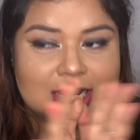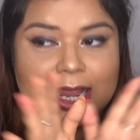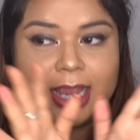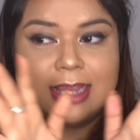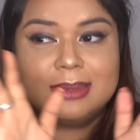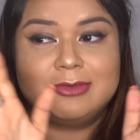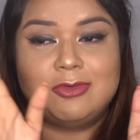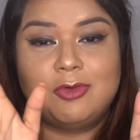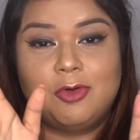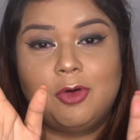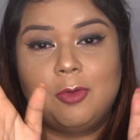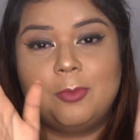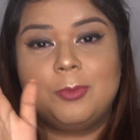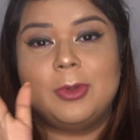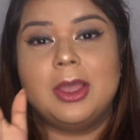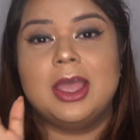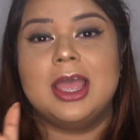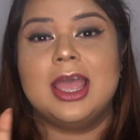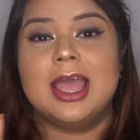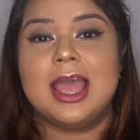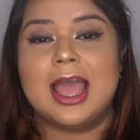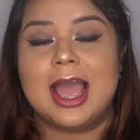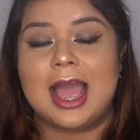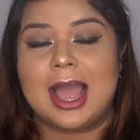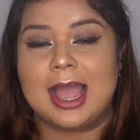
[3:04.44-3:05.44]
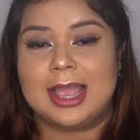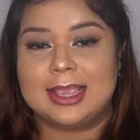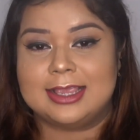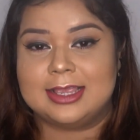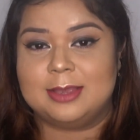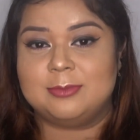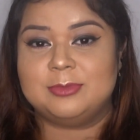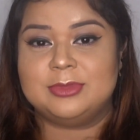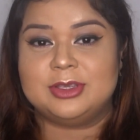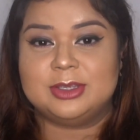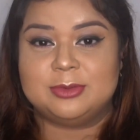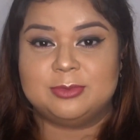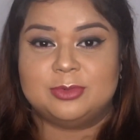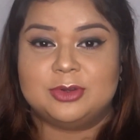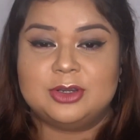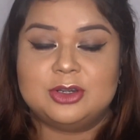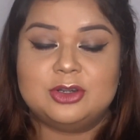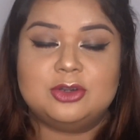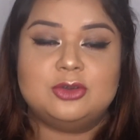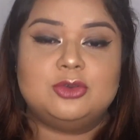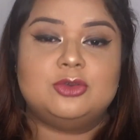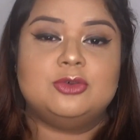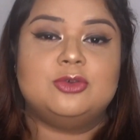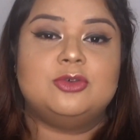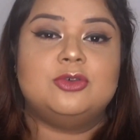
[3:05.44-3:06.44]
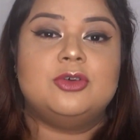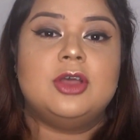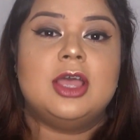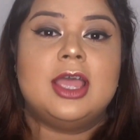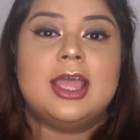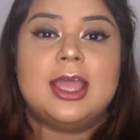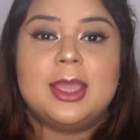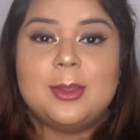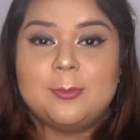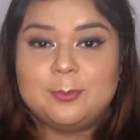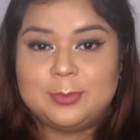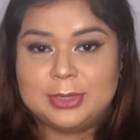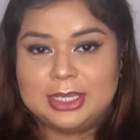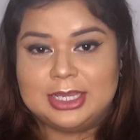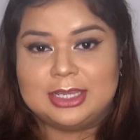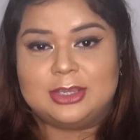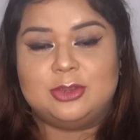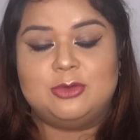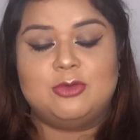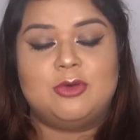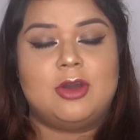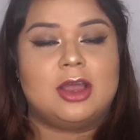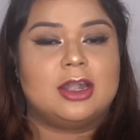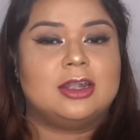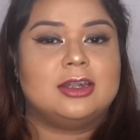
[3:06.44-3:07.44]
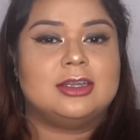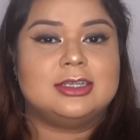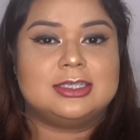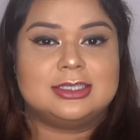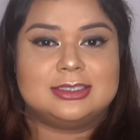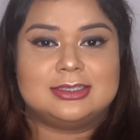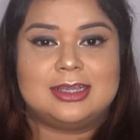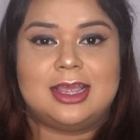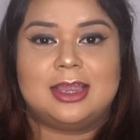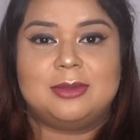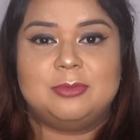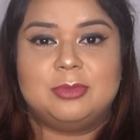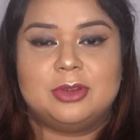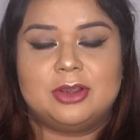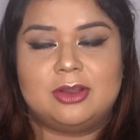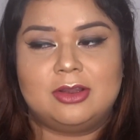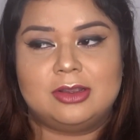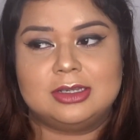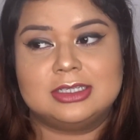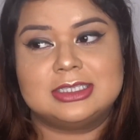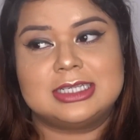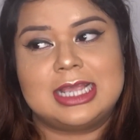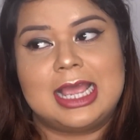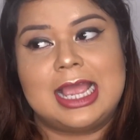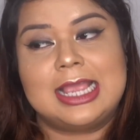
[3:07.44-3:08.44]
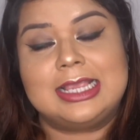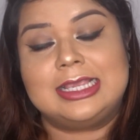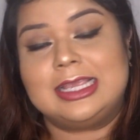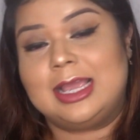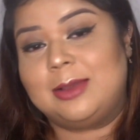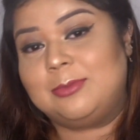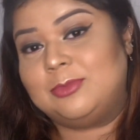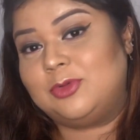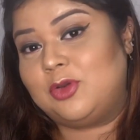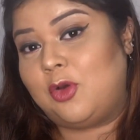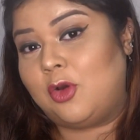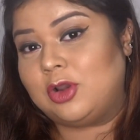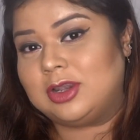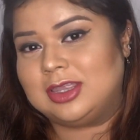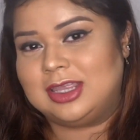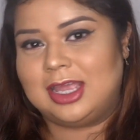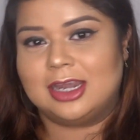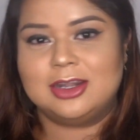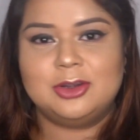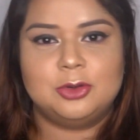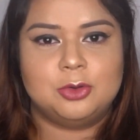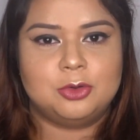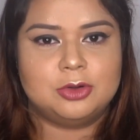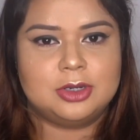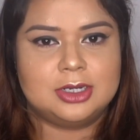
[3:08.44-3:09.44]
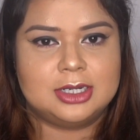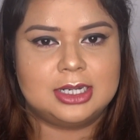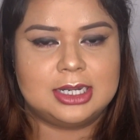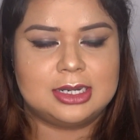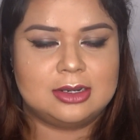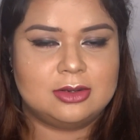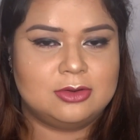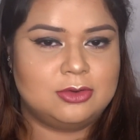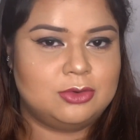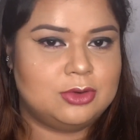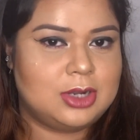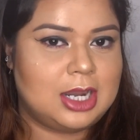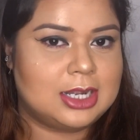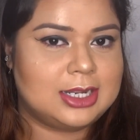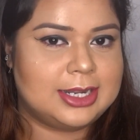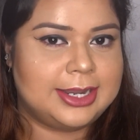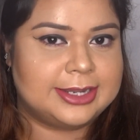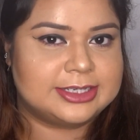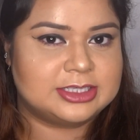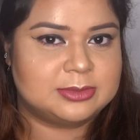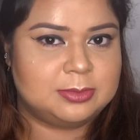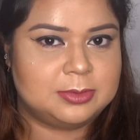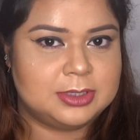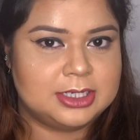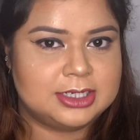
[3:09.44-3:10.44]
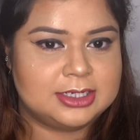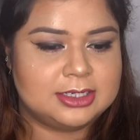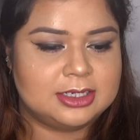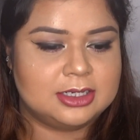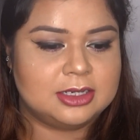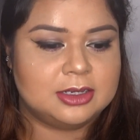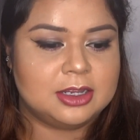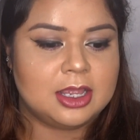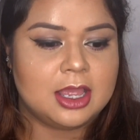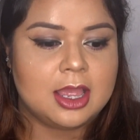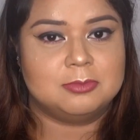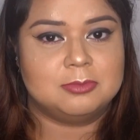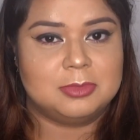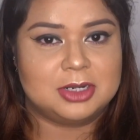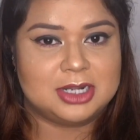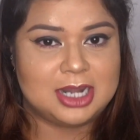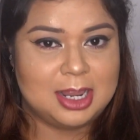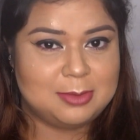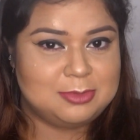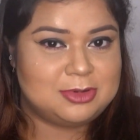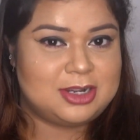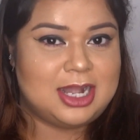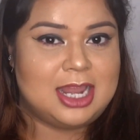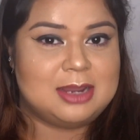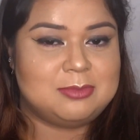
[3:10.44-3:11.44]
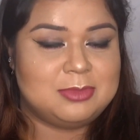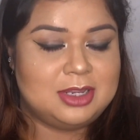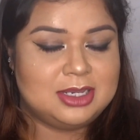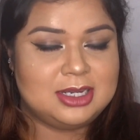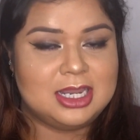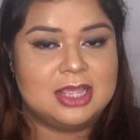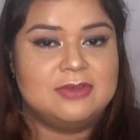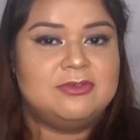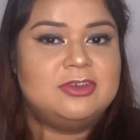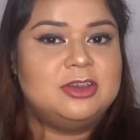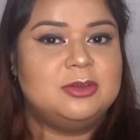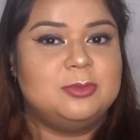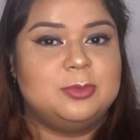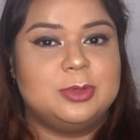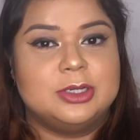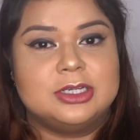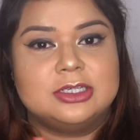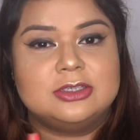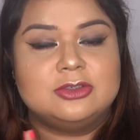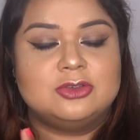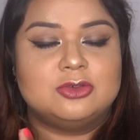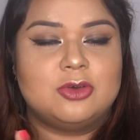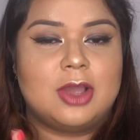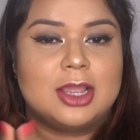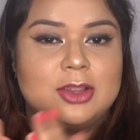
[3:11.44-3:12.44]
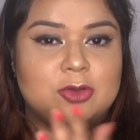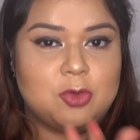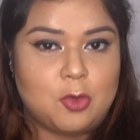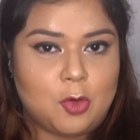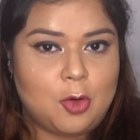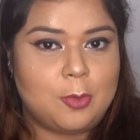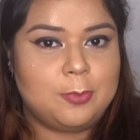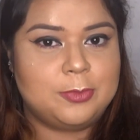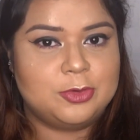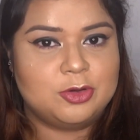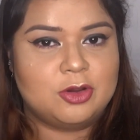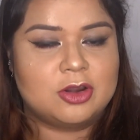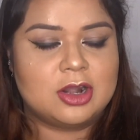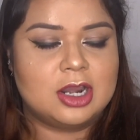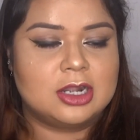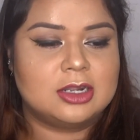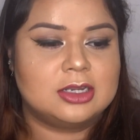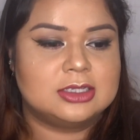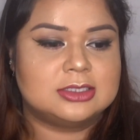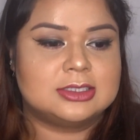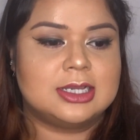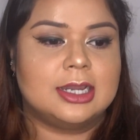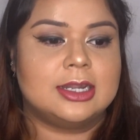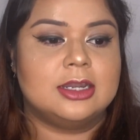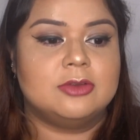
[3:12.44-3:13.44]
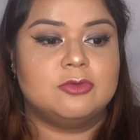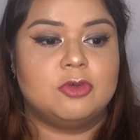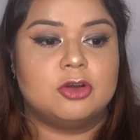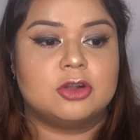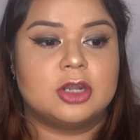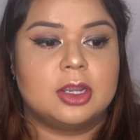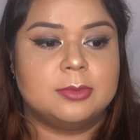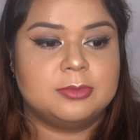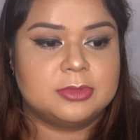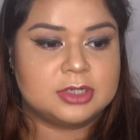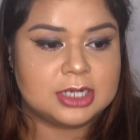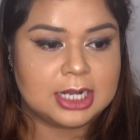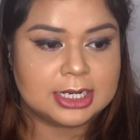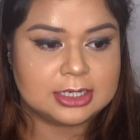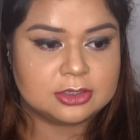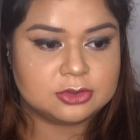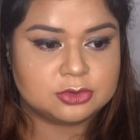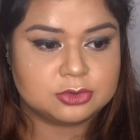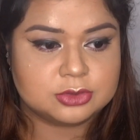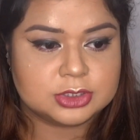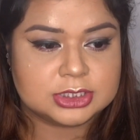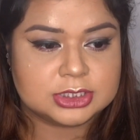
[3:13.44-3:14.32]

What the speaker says: I hope I am able to make you understand, because I am not that good at explaining, but I'm trying my level best. So I hope you are understanding what I'm trying to